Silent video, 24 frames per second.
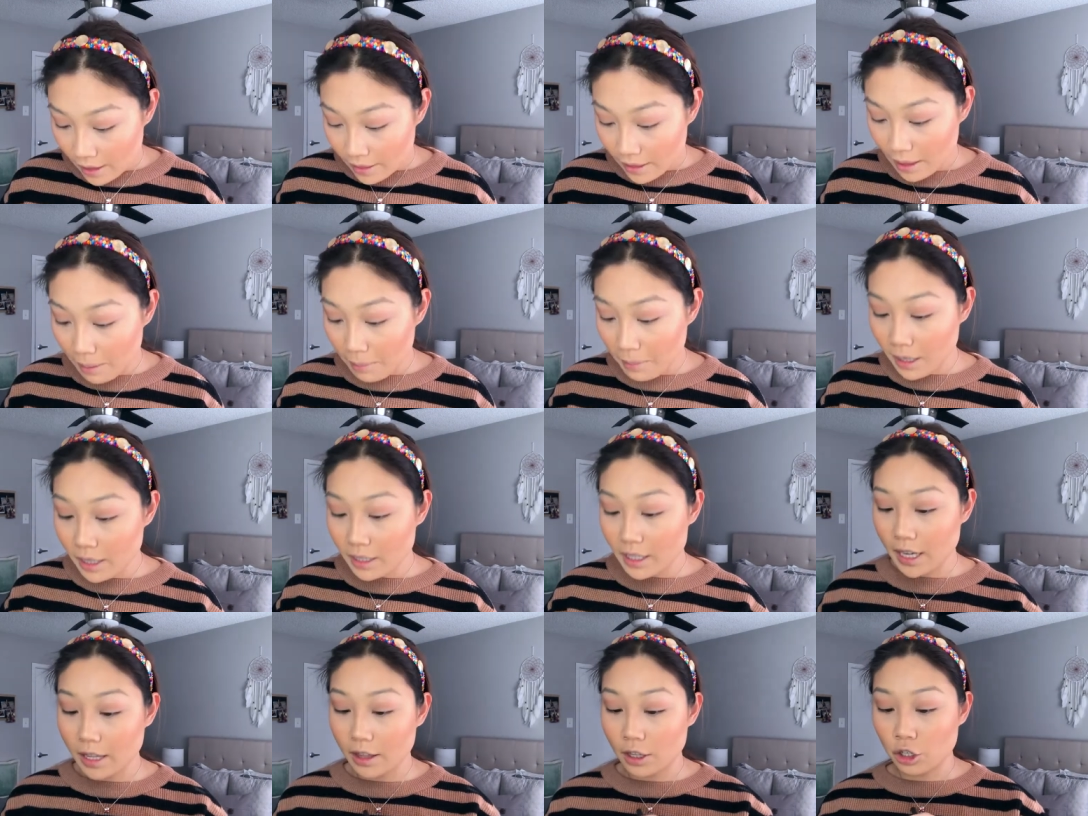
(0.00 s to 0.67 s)
Then I'm
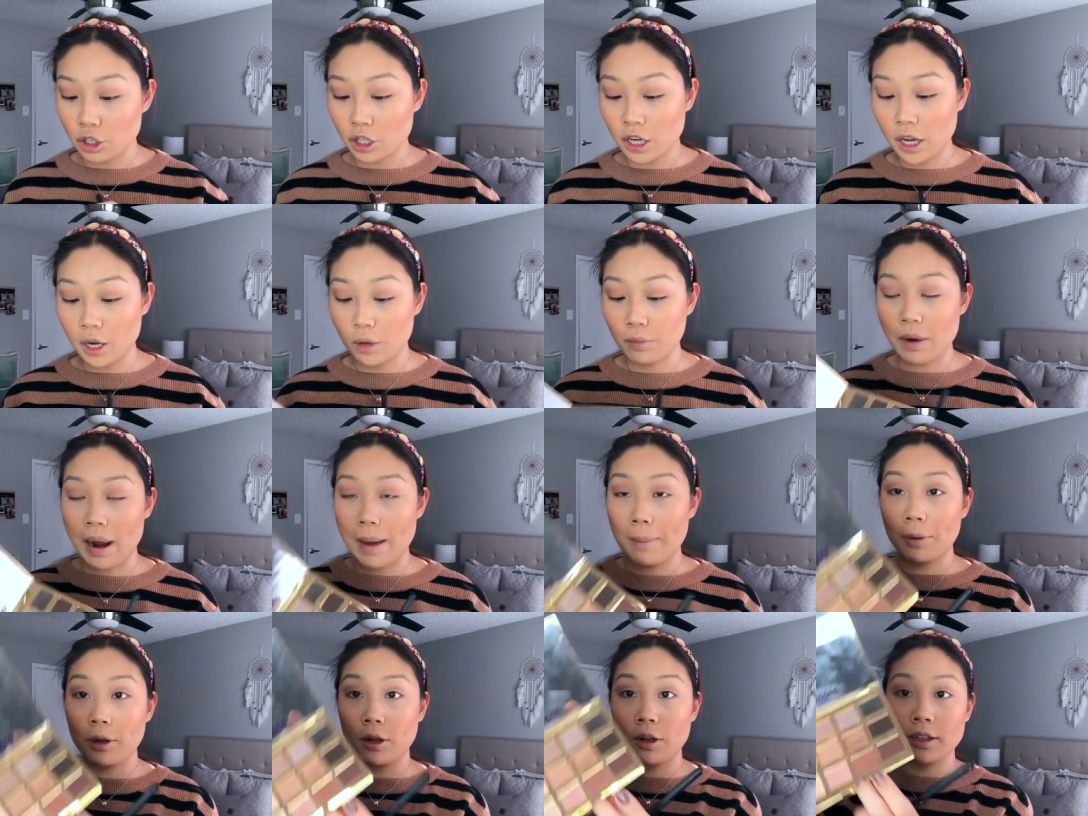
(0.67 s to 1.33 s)
gonna take the shade
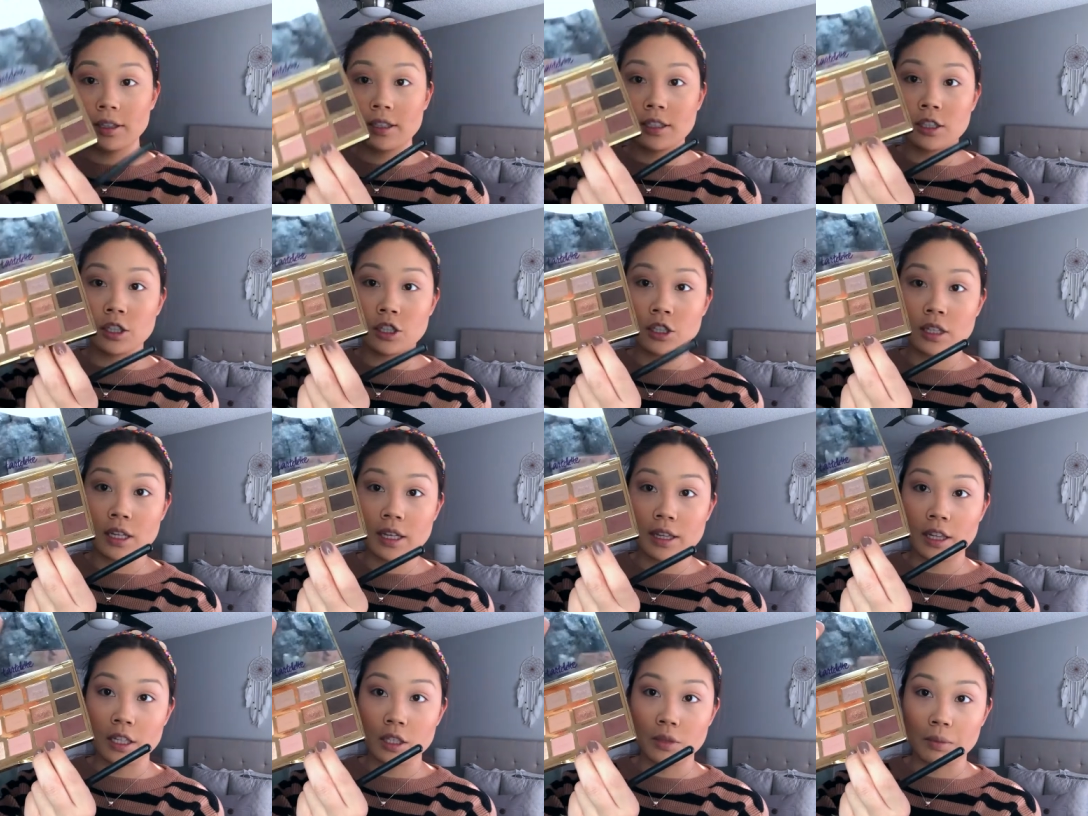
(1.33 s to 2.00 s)
Rebel. It's just
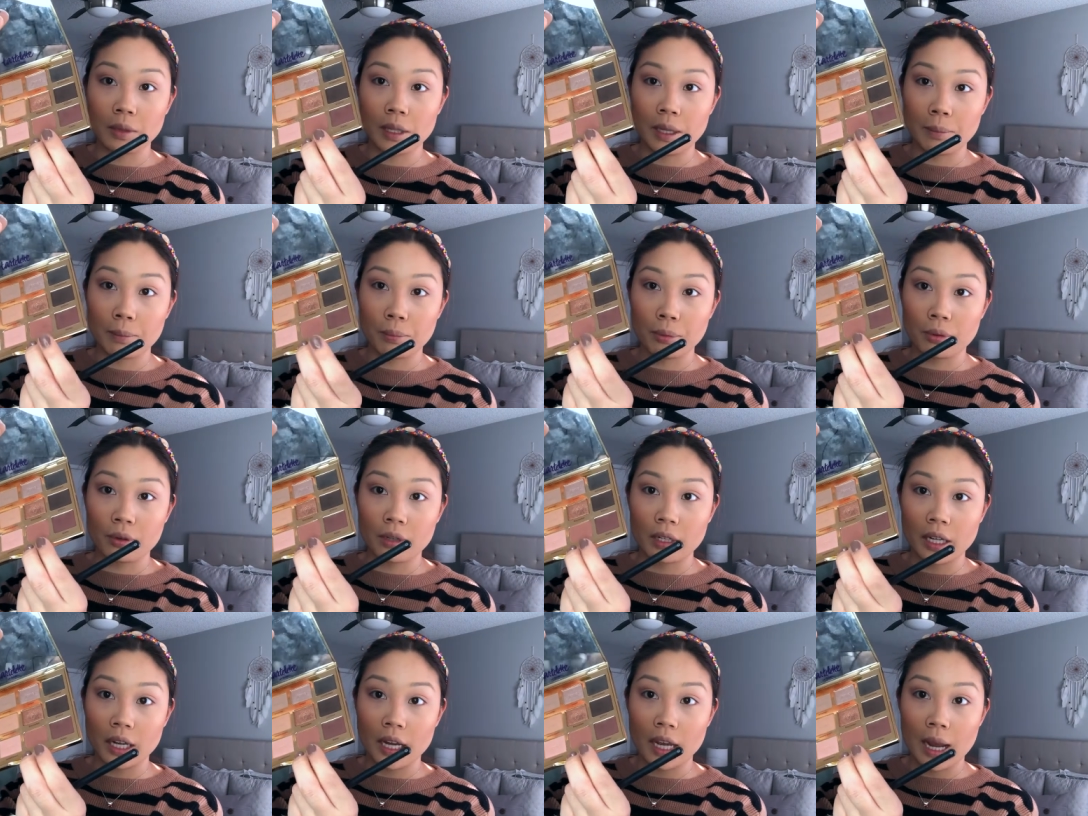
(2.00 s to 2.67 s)
like this really
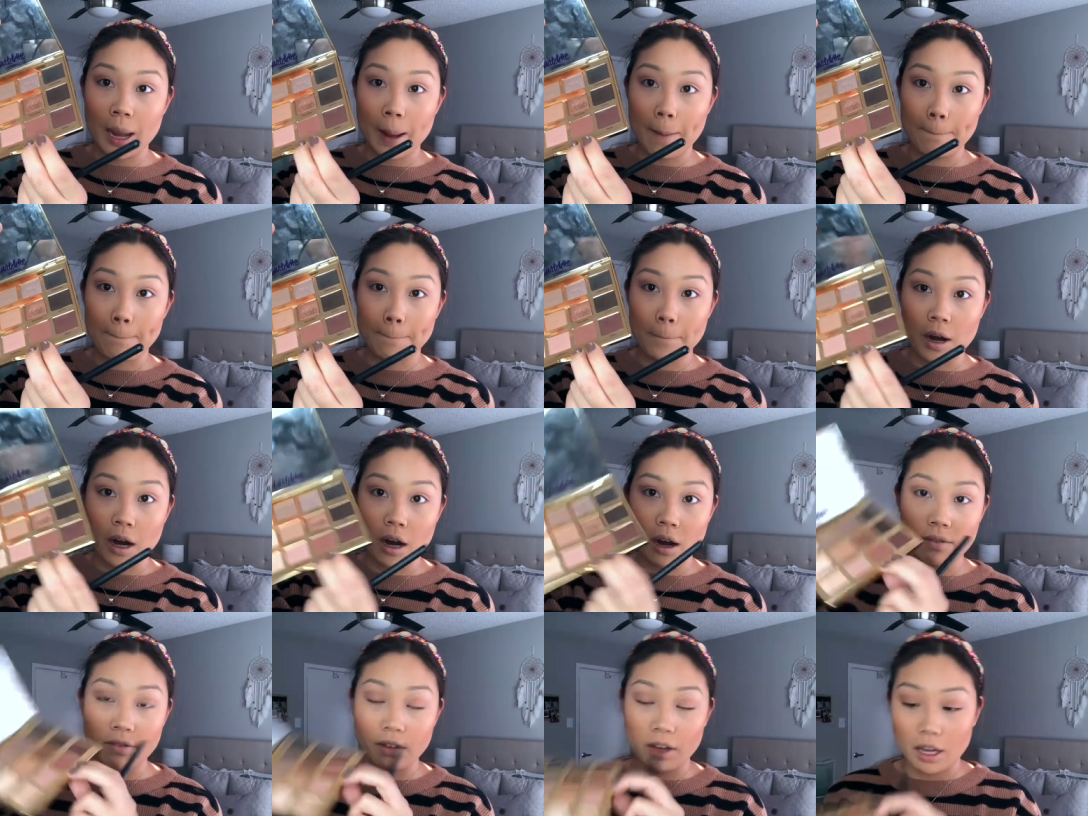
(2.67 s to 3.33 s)
pretty
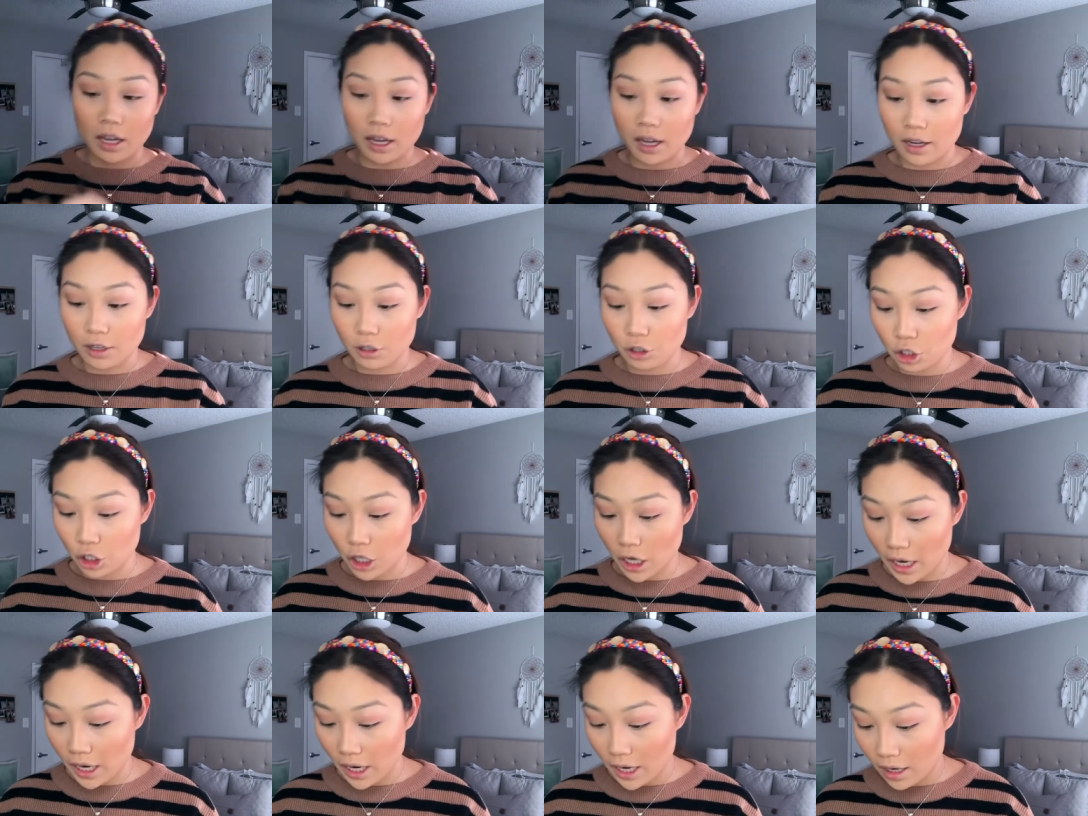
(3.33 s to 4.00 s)
mauvey
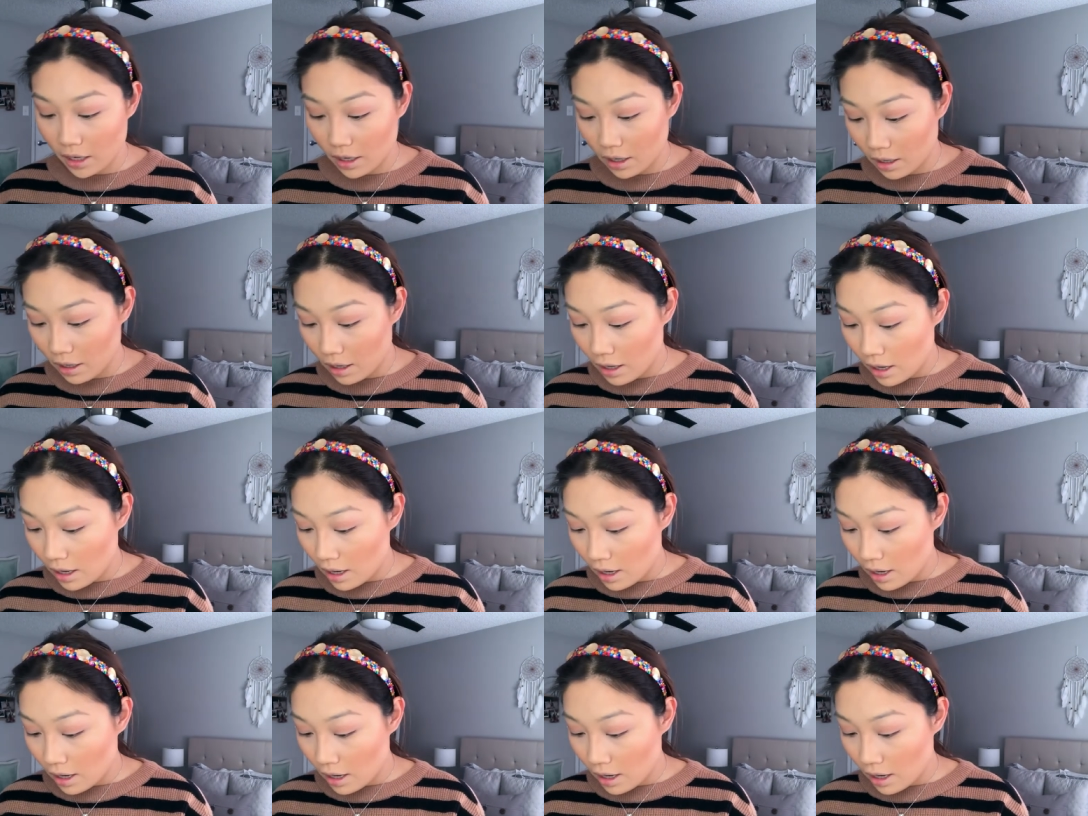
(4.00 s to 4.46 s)
shade.